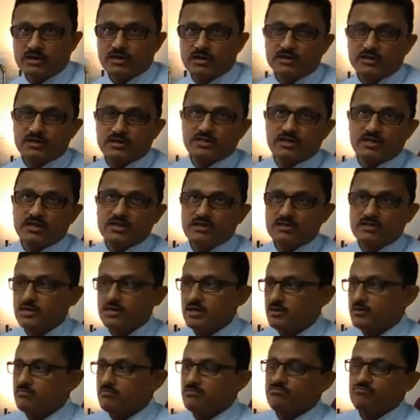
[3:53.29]
in the sense
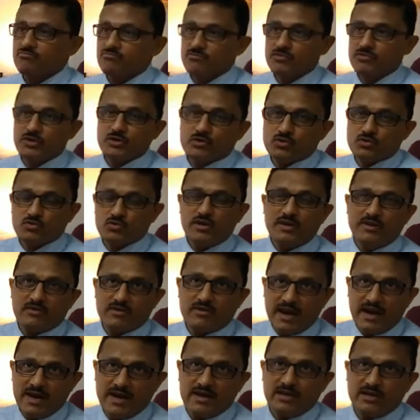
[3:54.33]
that we usually
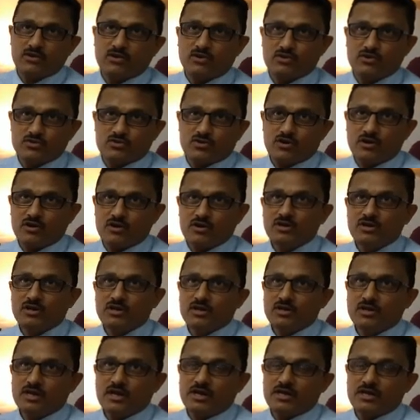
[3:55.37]
write or draw,
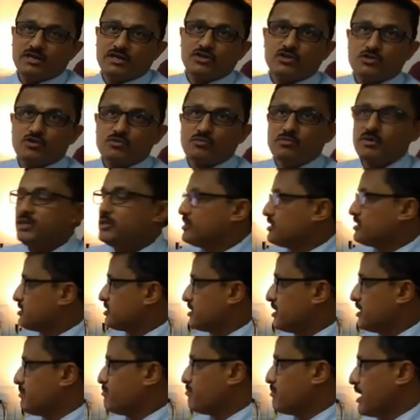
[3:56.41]
and it should be in the
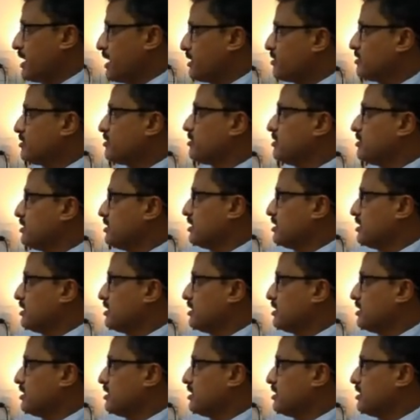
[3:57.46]
same manner.